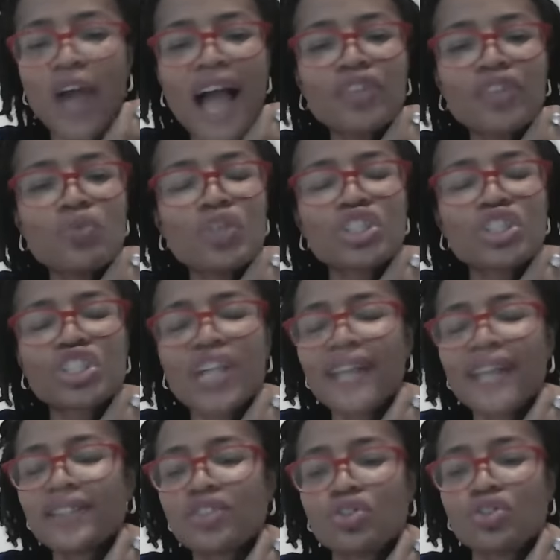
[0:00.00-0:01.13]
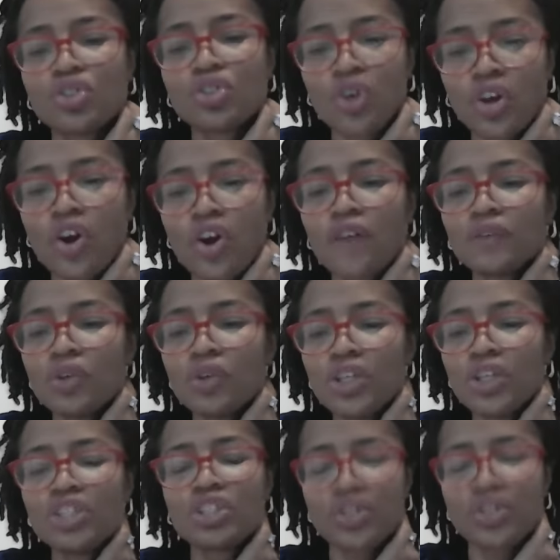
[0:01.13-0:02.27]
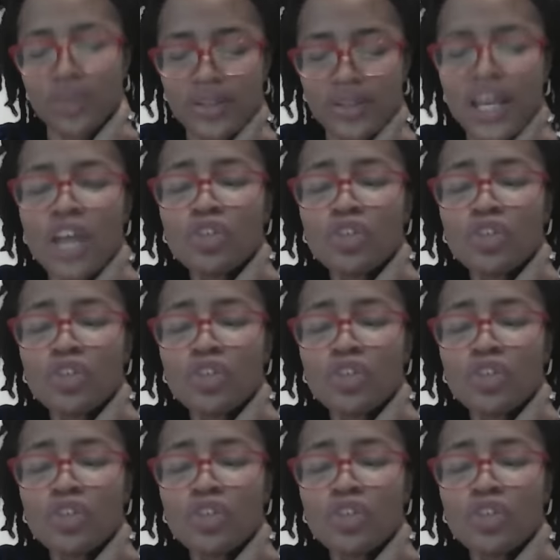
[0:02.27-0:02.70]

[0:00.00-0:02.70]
and you will share this joy of knowing Jesus.